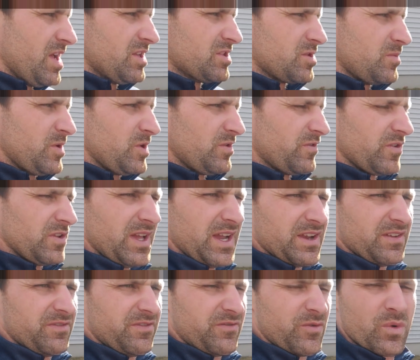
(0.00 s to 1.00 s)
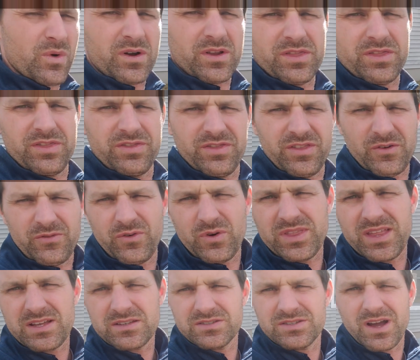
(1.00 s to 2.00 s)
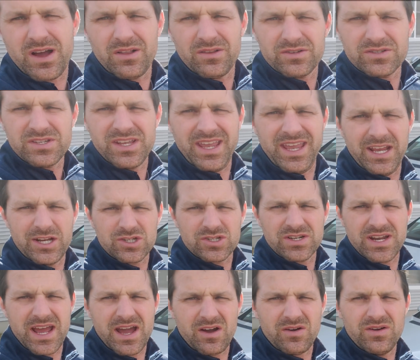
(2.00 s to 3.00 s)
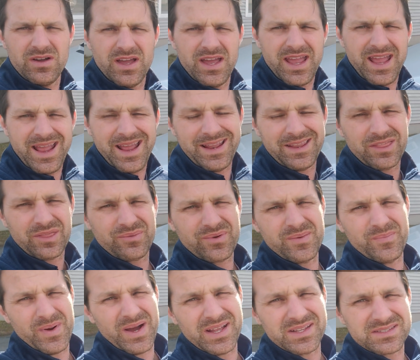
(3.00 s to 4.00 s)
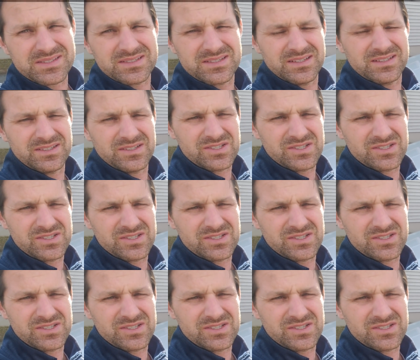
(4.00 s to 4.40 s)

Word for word: So I'm into it for like four, $4,000-ish now in three months.